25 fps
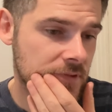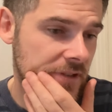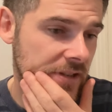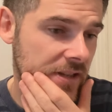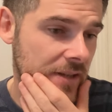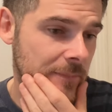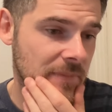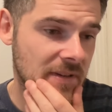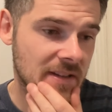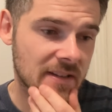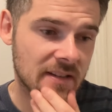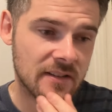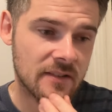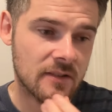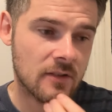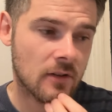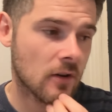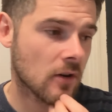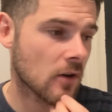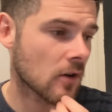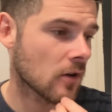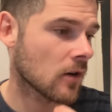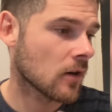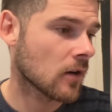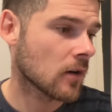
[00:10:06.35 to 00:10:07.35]

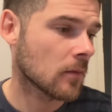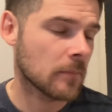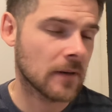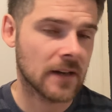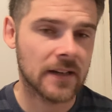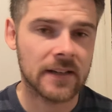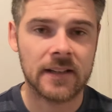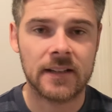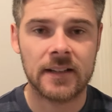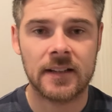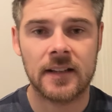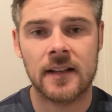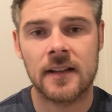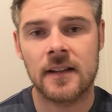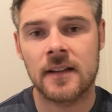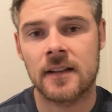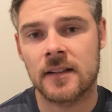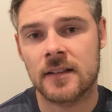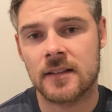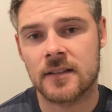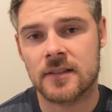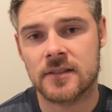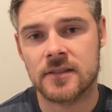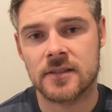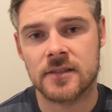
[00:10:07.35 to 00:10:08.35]
DPDR, panic
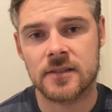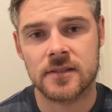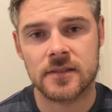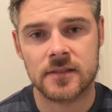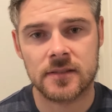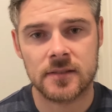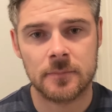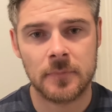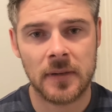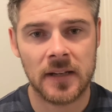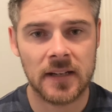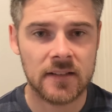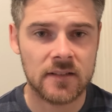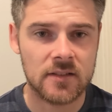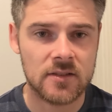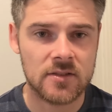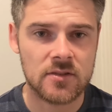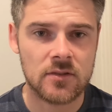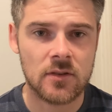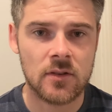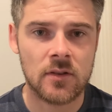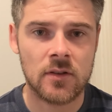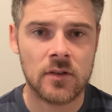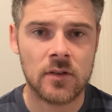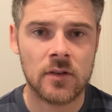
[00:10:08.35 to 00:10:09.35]
attacks, panic
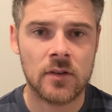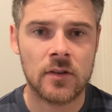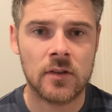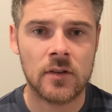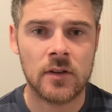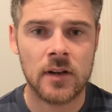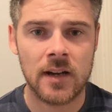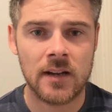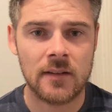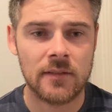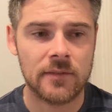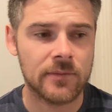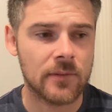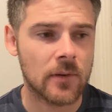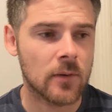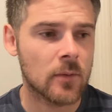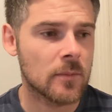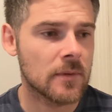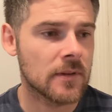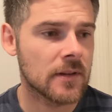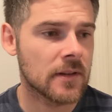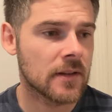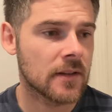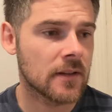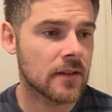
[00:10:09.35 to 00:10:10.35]
disorder,
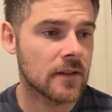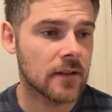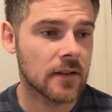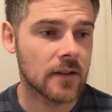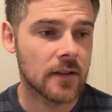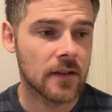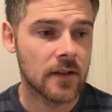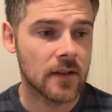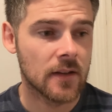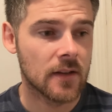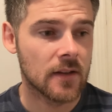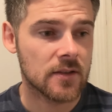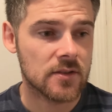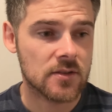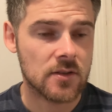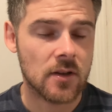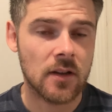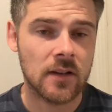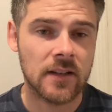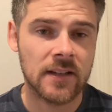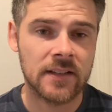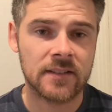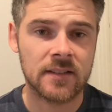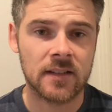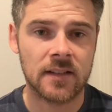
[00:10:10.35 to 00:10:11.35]
agoraphobia, it's
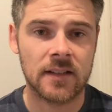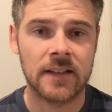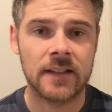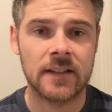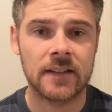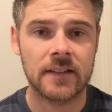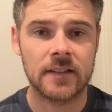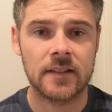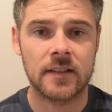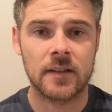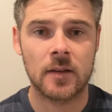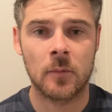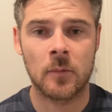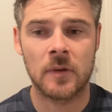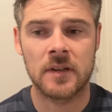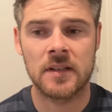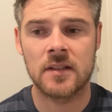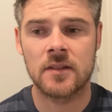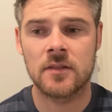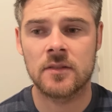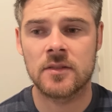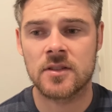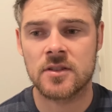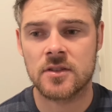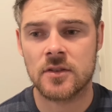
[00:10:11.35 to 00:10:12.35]
all interlinked. And when
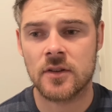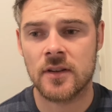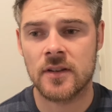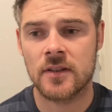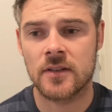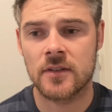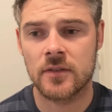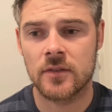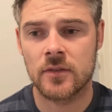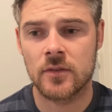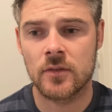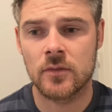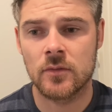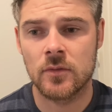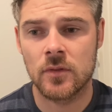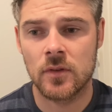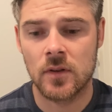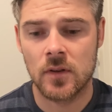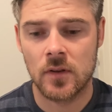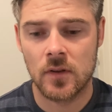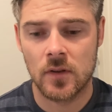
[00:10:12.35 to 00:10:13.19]
you decide to,